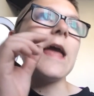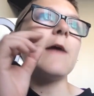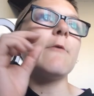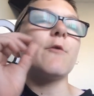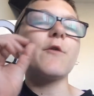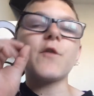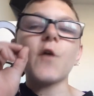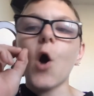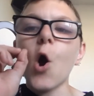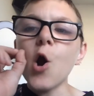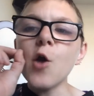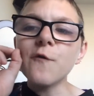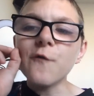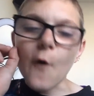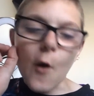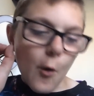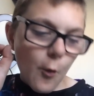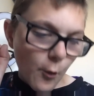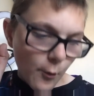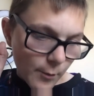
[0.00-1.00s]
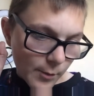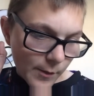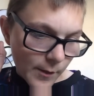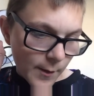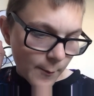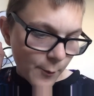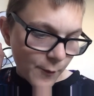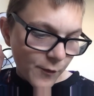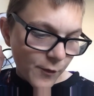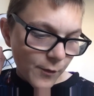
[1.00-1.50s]
It was
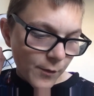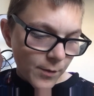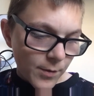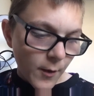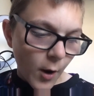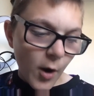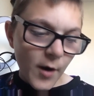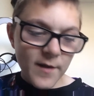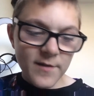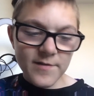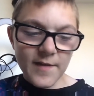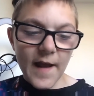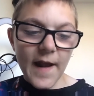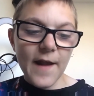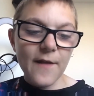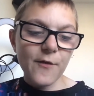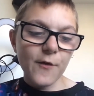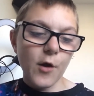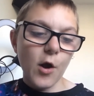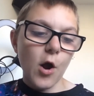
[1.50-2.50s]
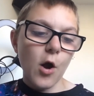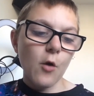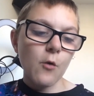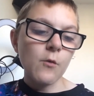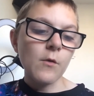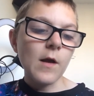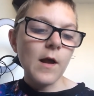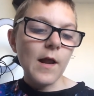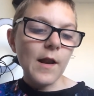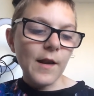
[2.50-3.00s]
9 days
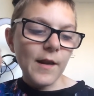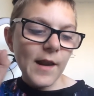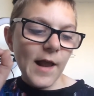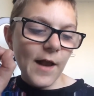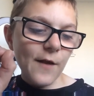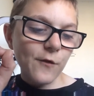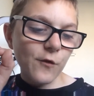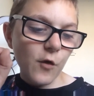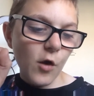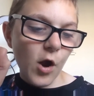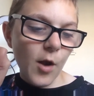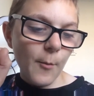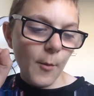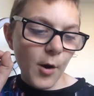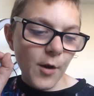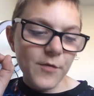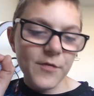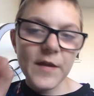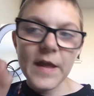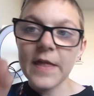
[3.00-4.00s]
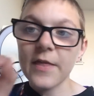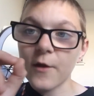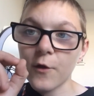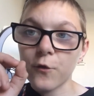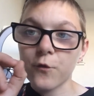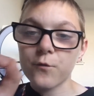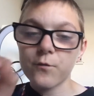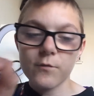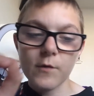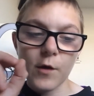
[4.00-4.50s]
ago last time I
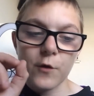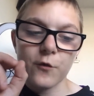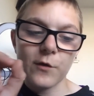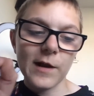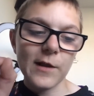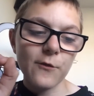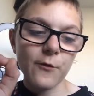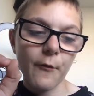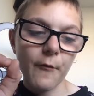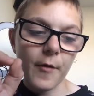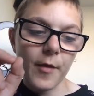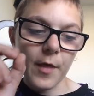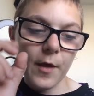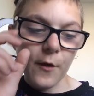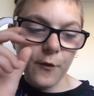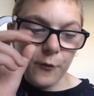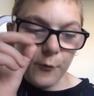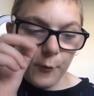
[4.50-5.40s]
did a transfer video,